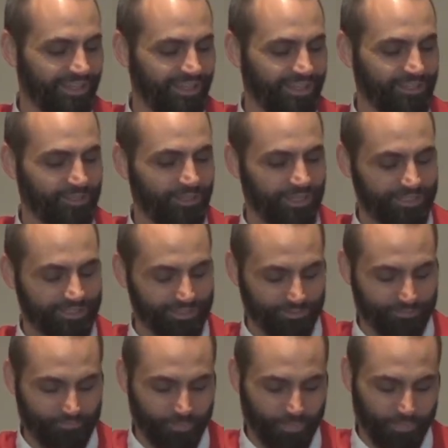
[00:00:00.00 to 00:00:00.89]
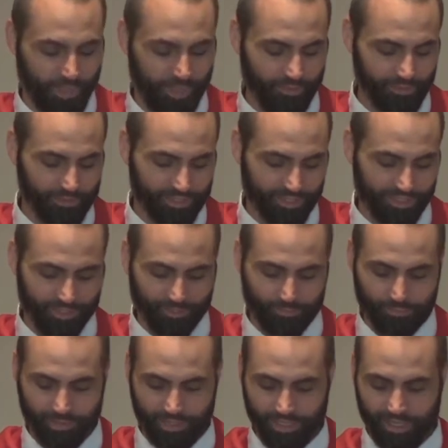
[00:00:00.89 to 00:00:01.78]
And, it's, and there's a little
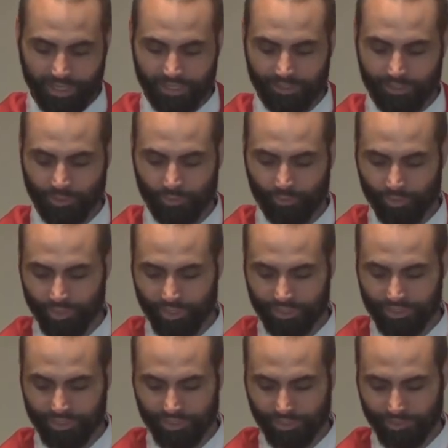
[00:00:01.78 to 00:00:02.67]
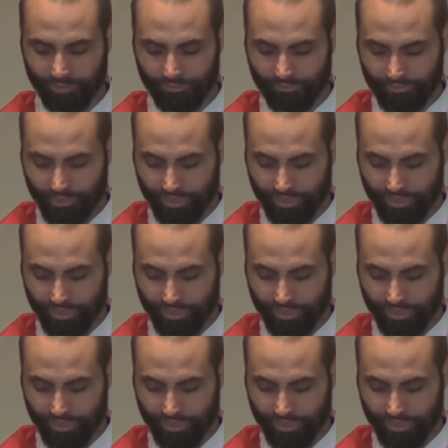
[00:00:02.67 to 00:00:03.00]
play on words, you know,